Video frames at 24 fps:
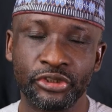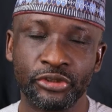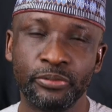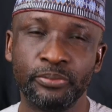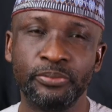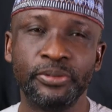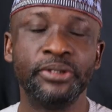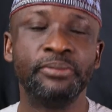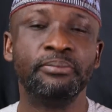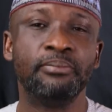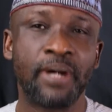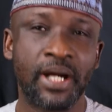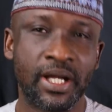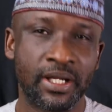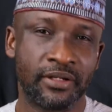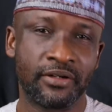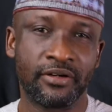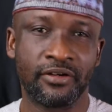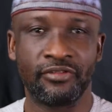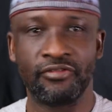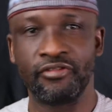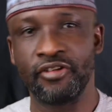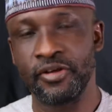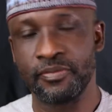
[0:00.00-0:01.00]
be man
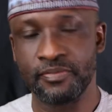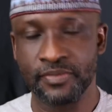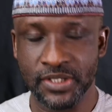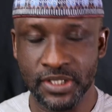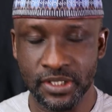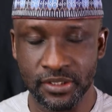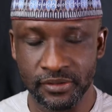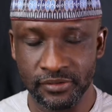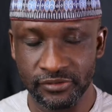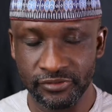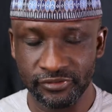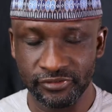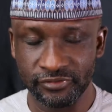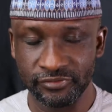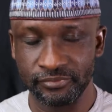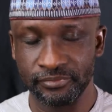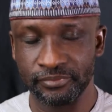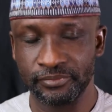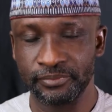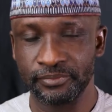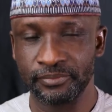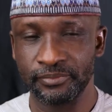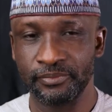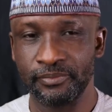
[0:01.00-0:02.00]
of himself,
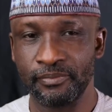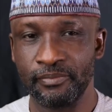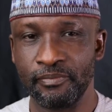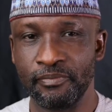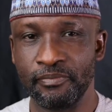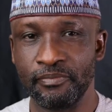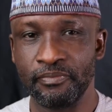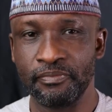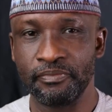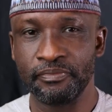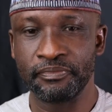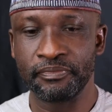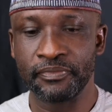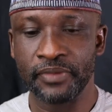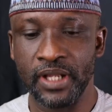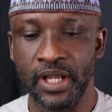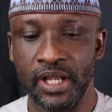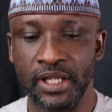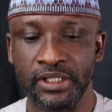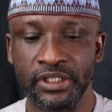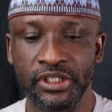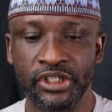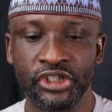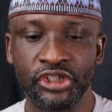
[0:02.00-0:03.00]

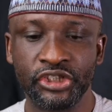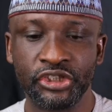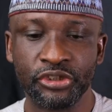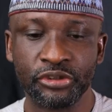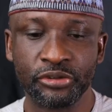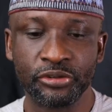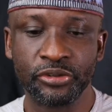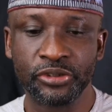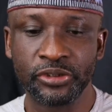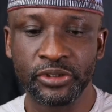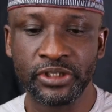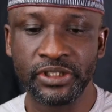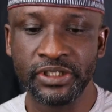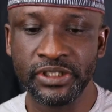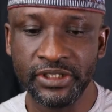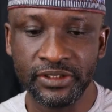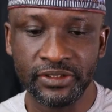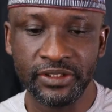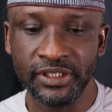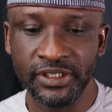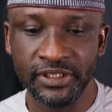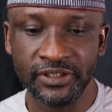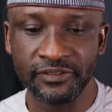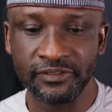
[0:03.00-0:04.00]
and he should
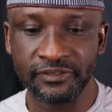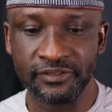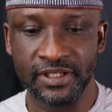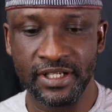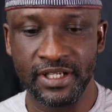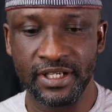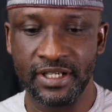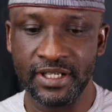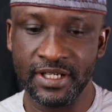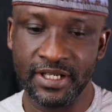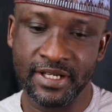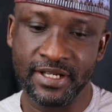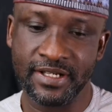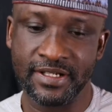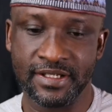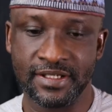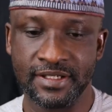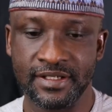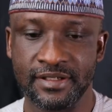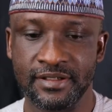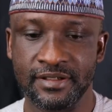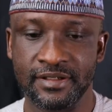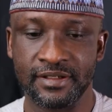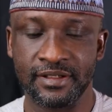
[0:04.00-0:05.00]
leave a
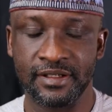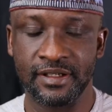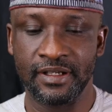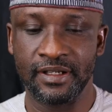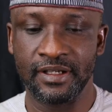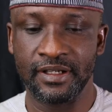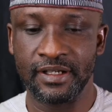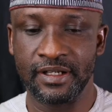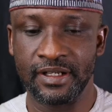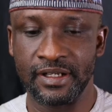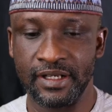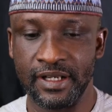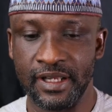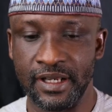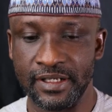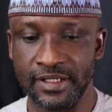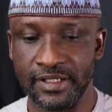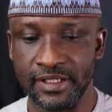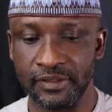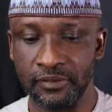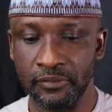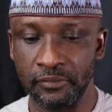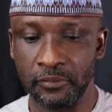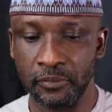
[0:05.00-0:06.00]
legacy
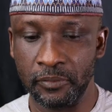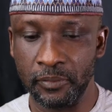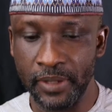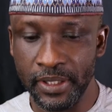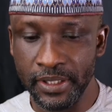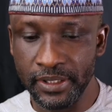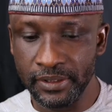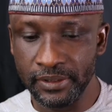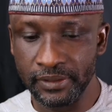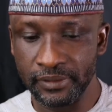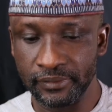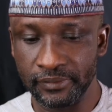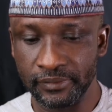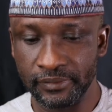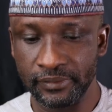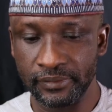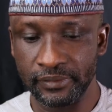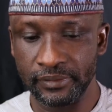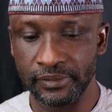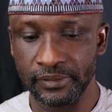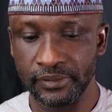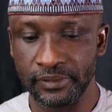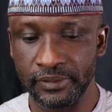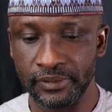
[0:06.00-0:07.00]
that
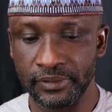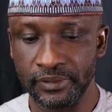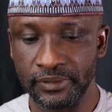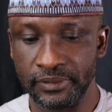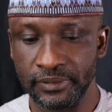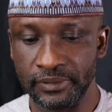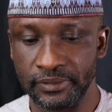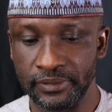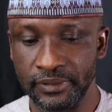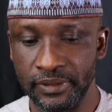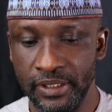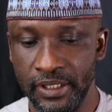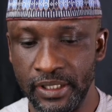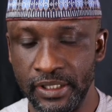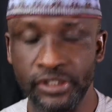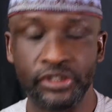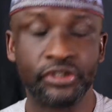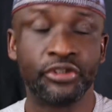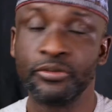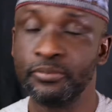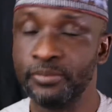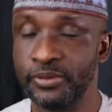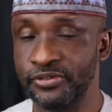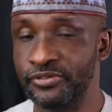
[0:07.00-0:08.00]
and he
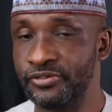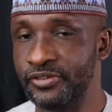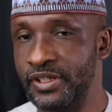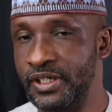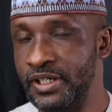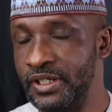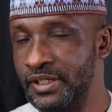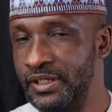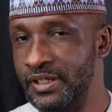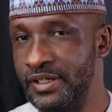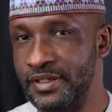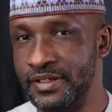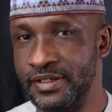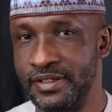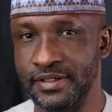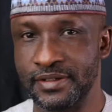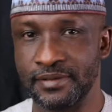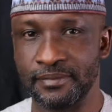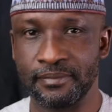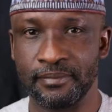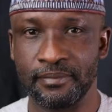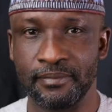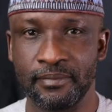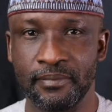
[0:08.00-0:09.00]
should be fearless,
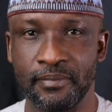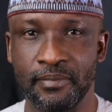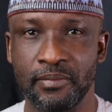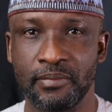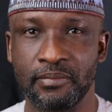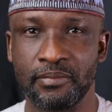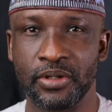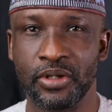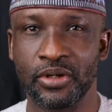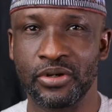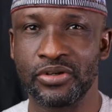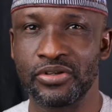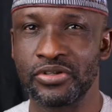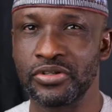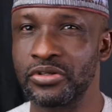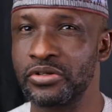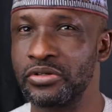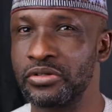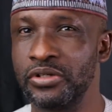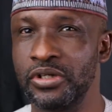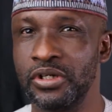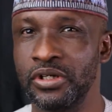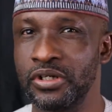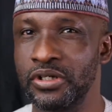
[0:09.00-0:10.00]
because
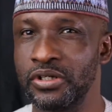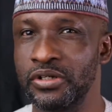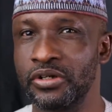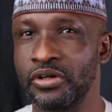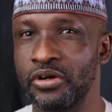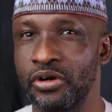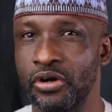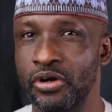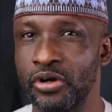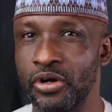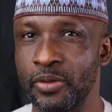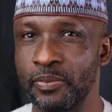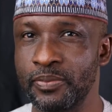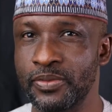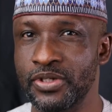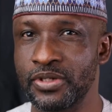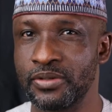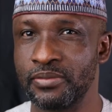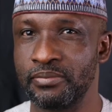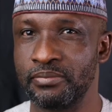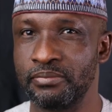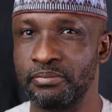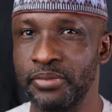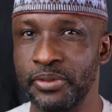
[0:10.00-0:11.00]
the corrupt
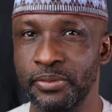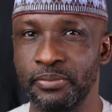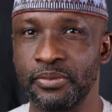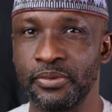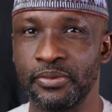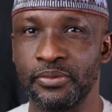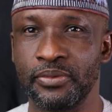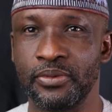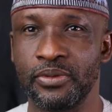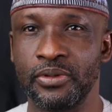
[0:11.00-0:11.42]
people